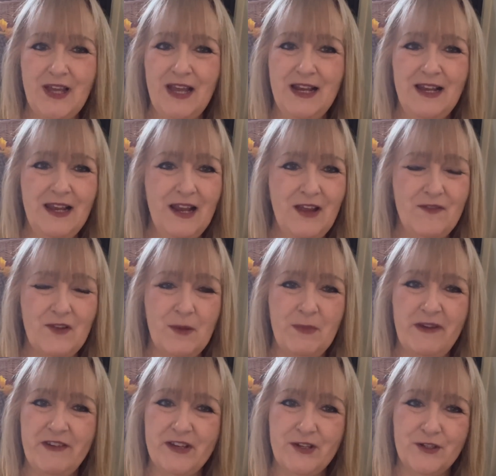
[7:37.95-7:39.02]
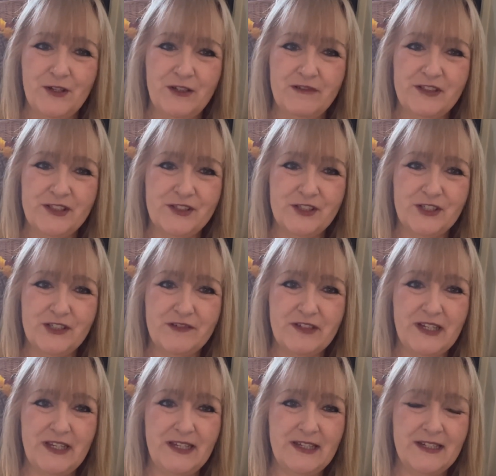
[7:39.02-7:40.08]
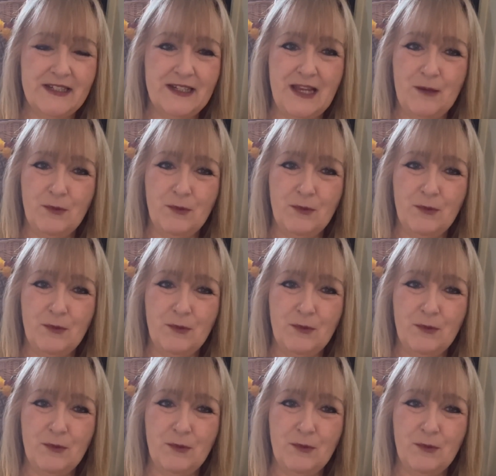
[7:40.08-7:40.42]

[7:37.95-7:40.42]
I live American Horror Story and I